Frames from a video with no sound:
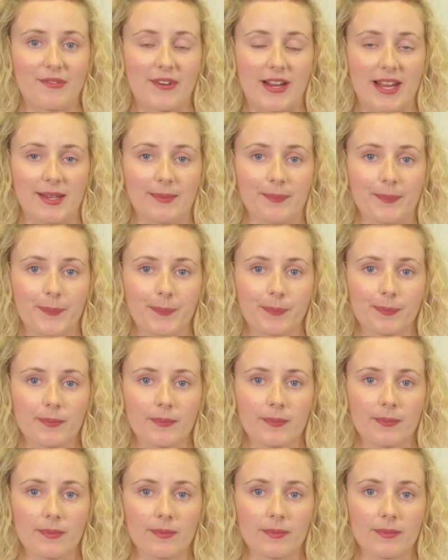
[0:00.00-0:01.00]
frame.
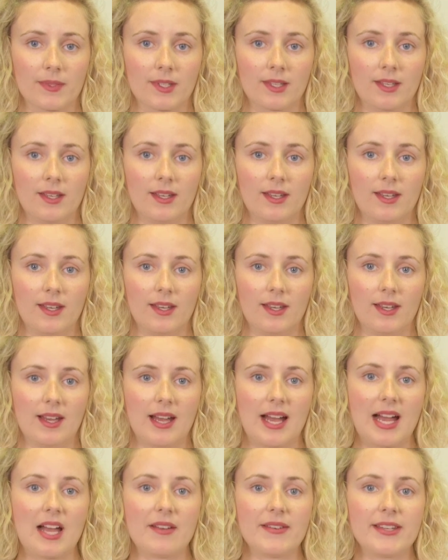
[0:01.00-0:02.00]

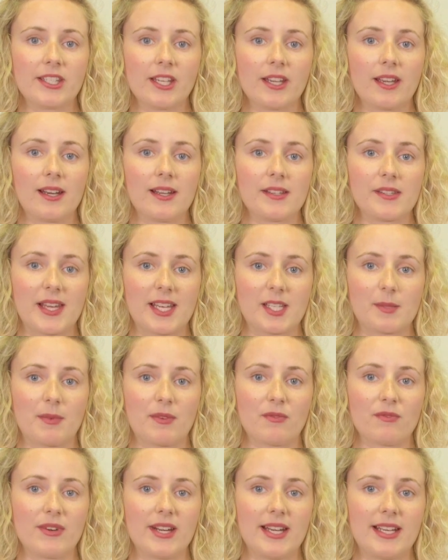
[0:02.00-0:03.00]
Our internal
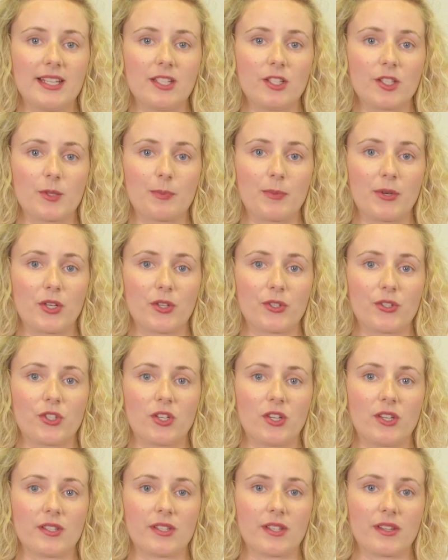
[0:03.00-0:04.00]
assessment really does put your
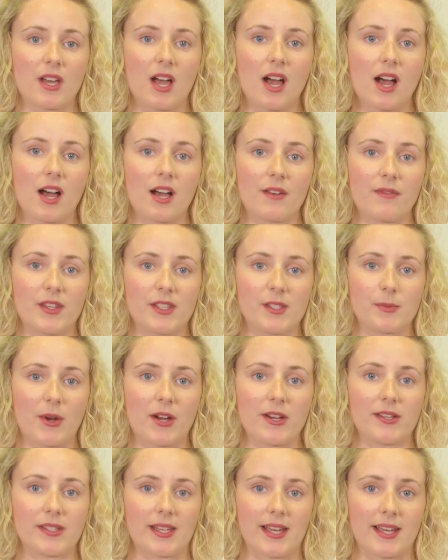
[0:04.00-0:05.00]
students at the heart of this
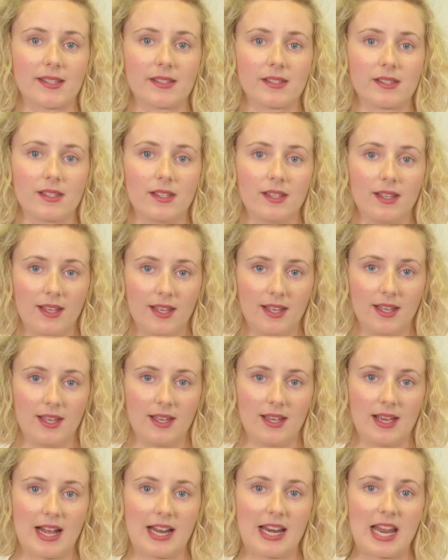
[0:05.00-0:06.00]
process,
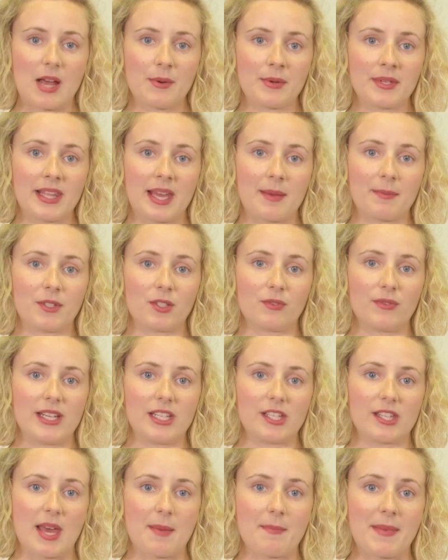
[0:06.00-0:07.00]
allowing them to
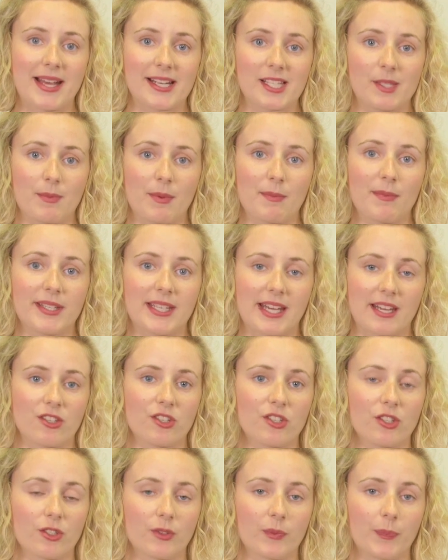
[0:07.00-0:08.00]
reach their maximum
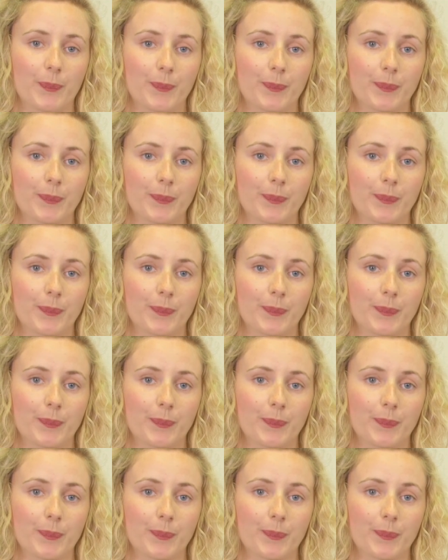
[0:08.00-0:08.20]
potential.